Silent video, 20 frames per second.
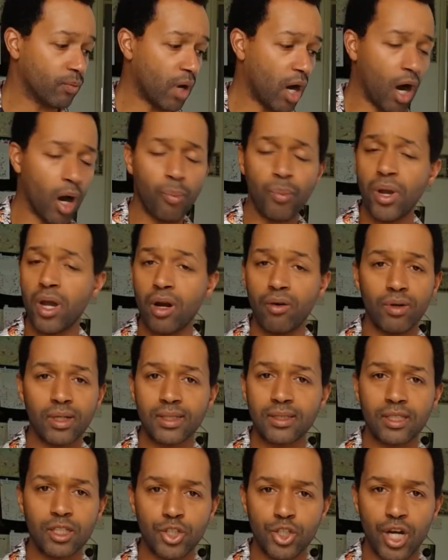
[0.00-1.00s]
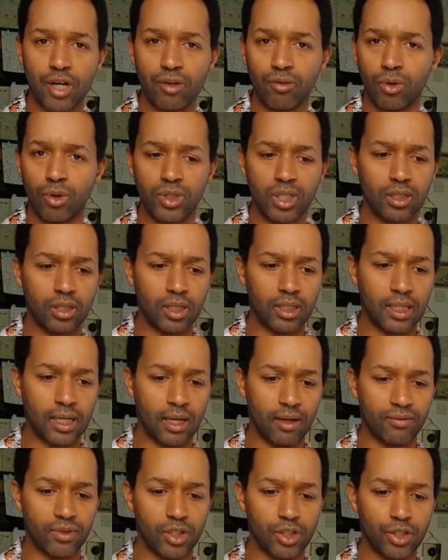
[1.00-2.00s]
Our parents in general, you know, they
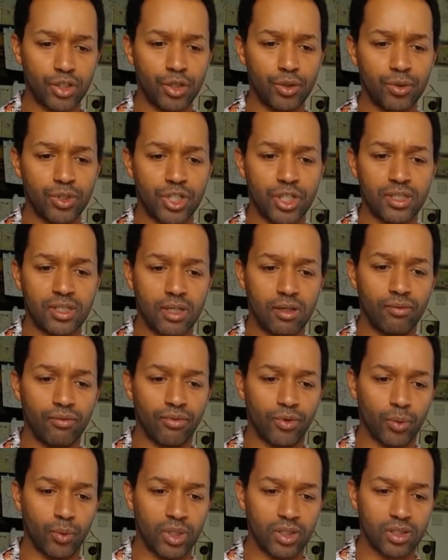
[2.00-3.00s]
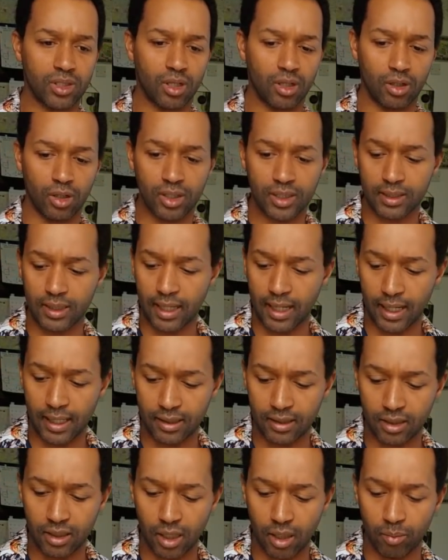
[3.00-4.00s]
have the hugest influence on us.
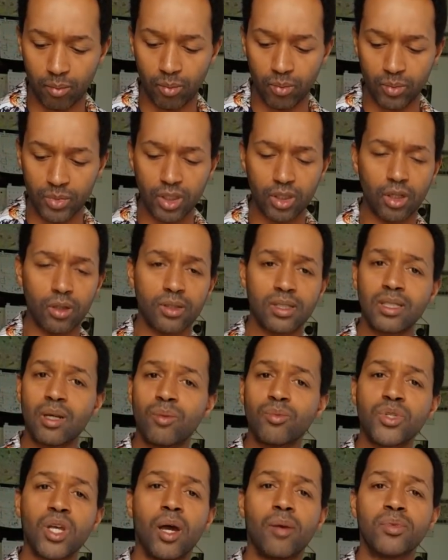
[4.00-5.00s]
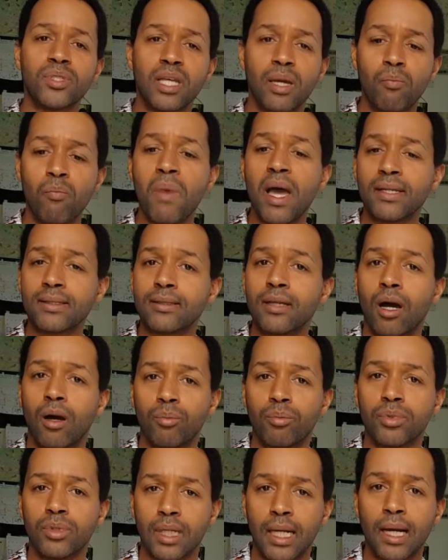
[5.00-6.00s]
And, you know, sometimes they mess
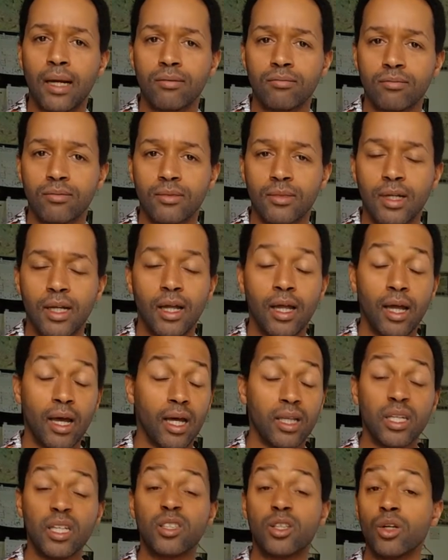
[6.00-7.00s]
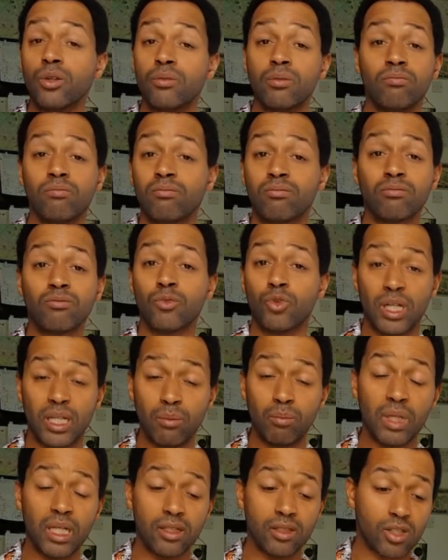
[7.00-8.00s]
up, yeah? And they don't
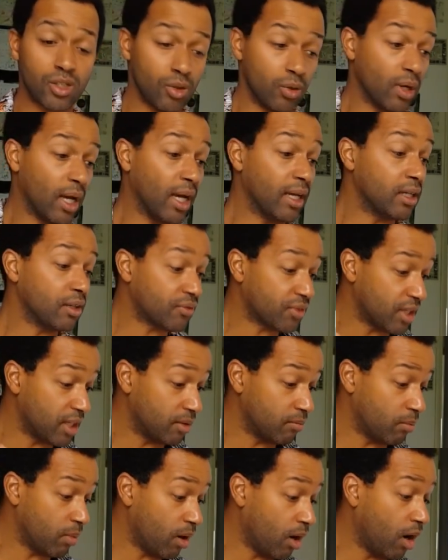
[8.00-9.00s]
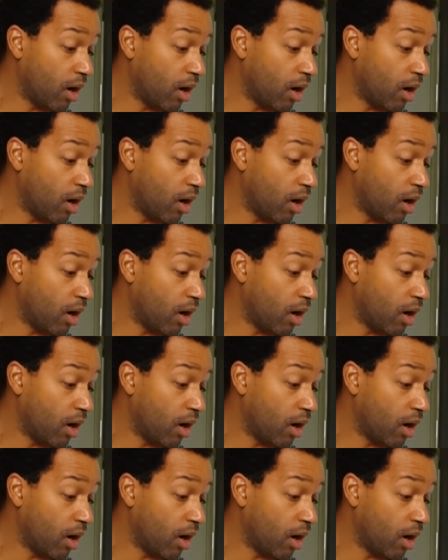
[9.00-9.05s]
really mean to. And if they